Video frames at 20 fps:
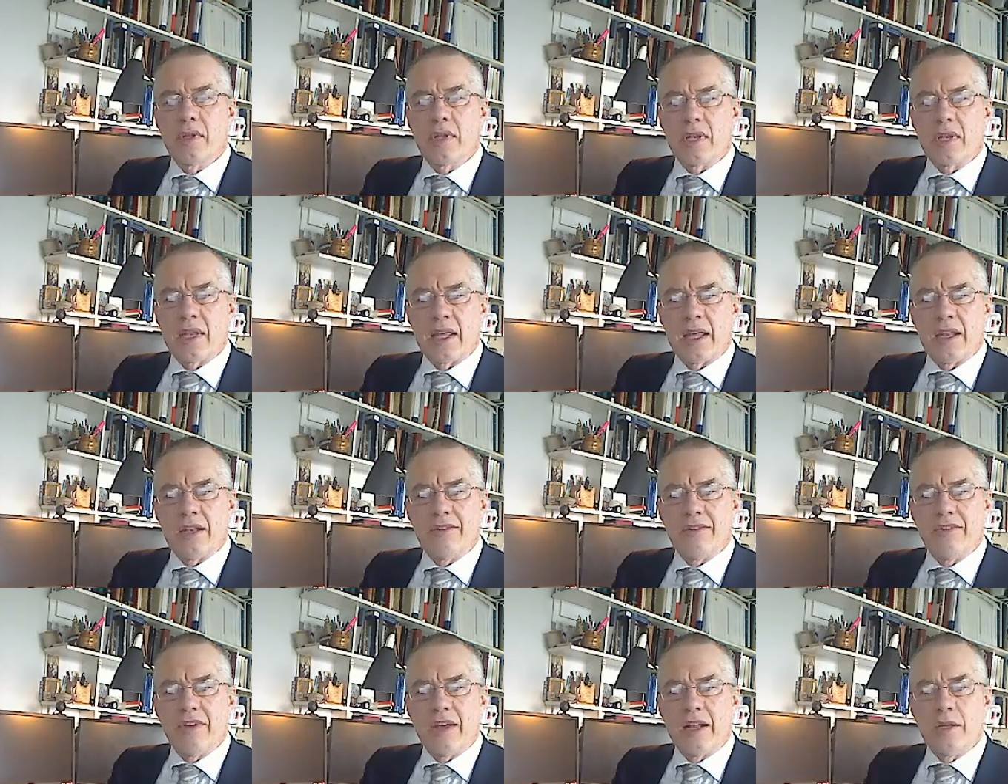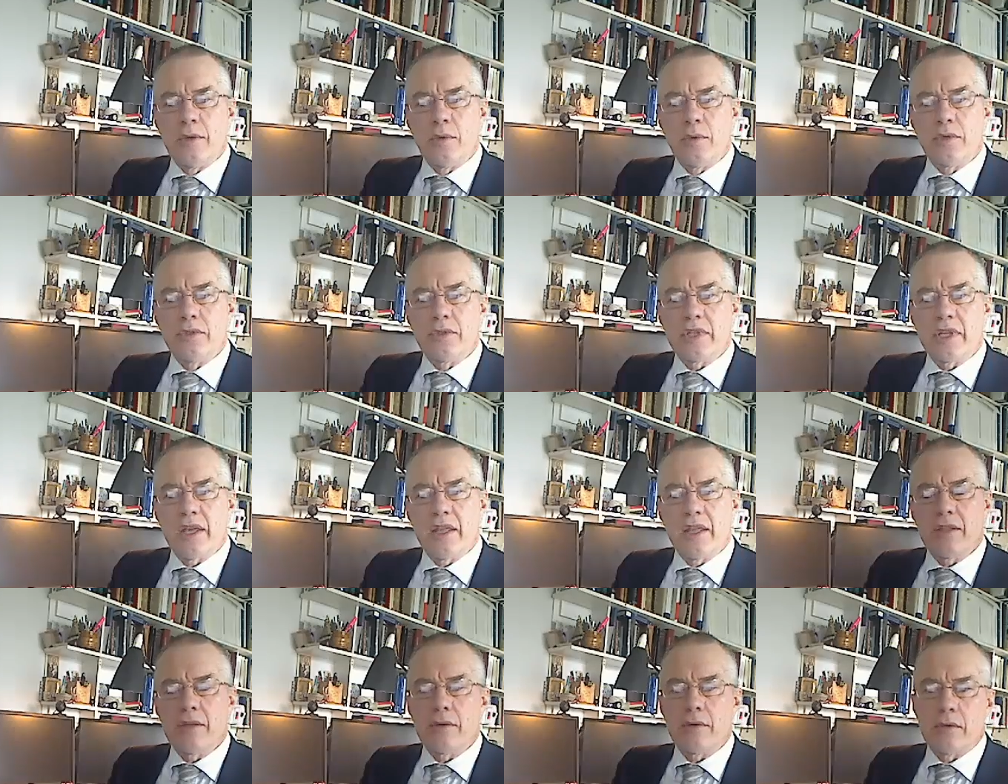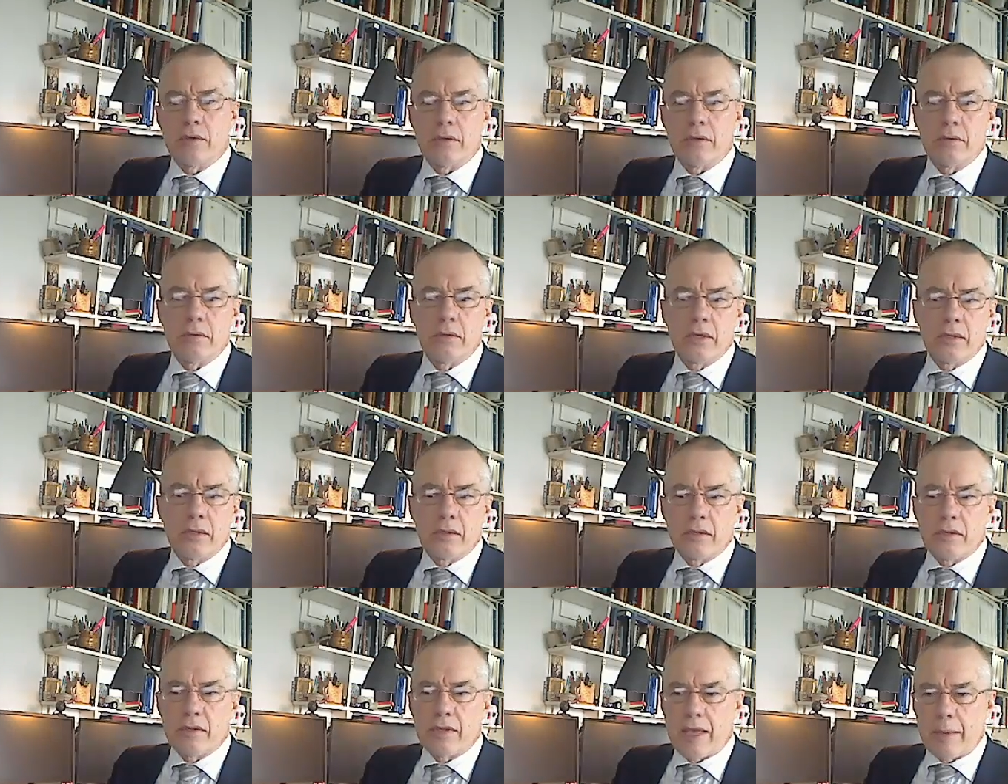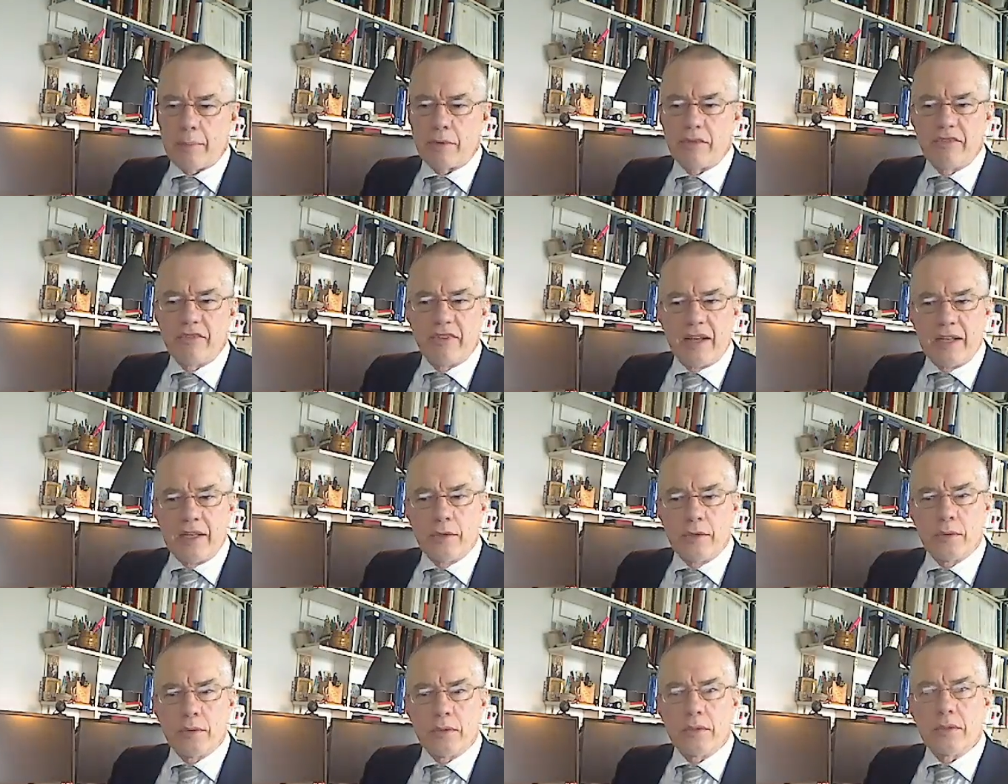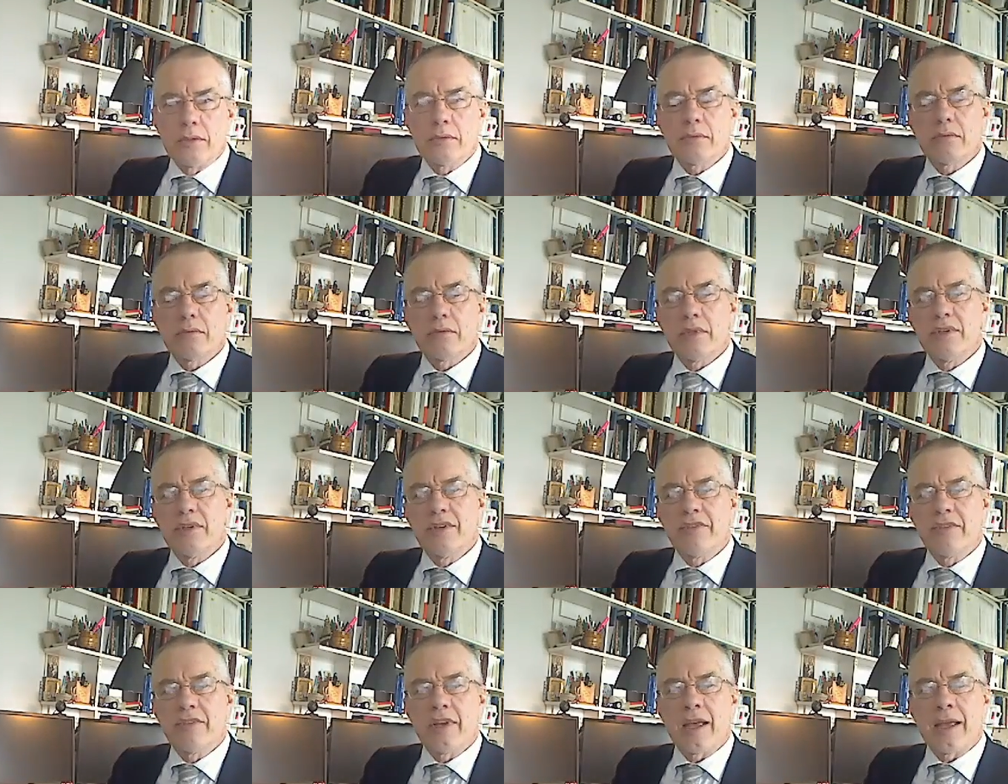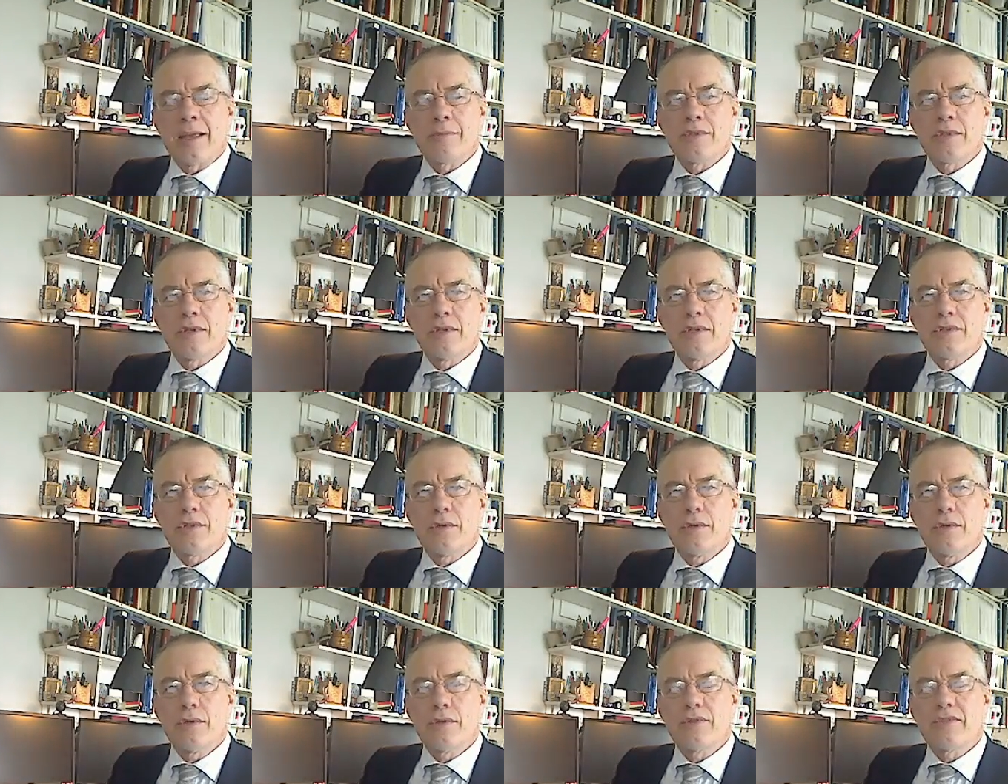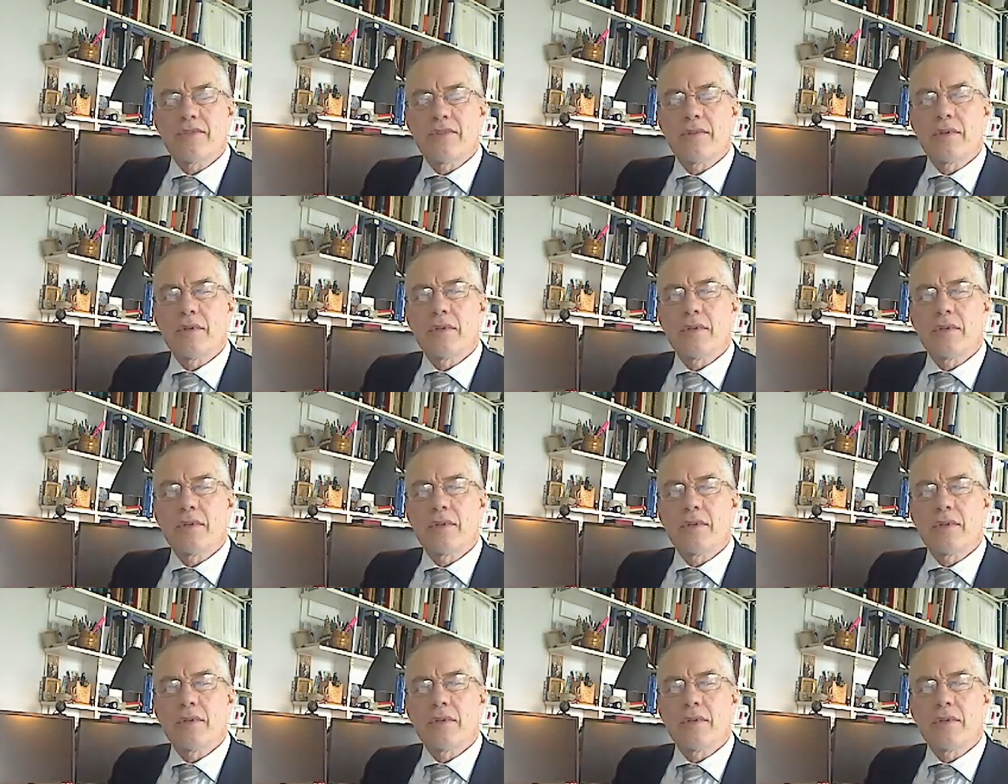land value altogether, or capital value, or the different names that it's used,